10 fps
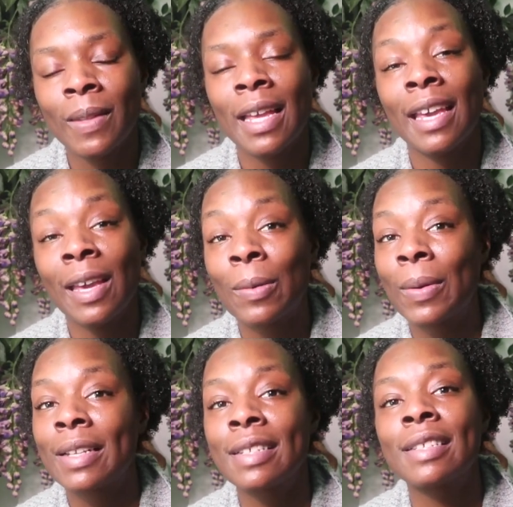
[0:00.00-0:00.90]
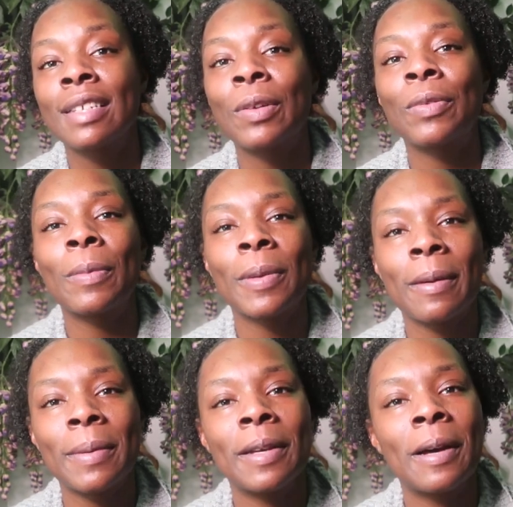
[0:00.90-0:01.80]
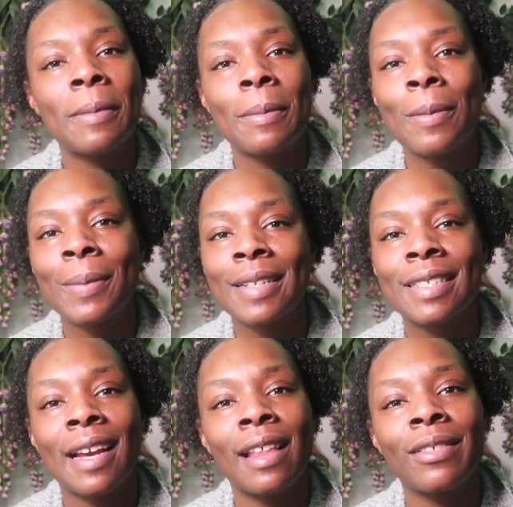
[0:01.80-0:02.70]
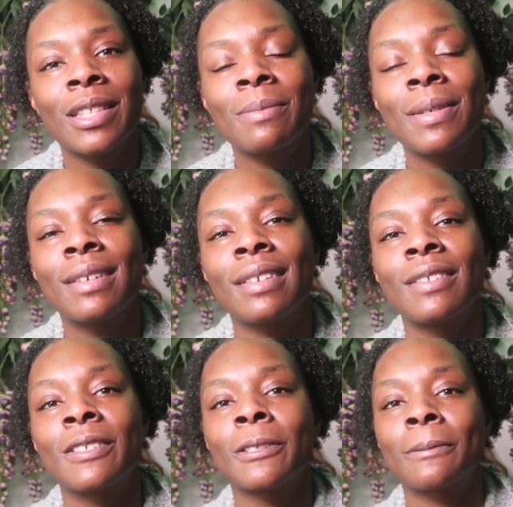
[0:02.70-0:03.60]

I can't wait to see the woman I become. A moment of silence because,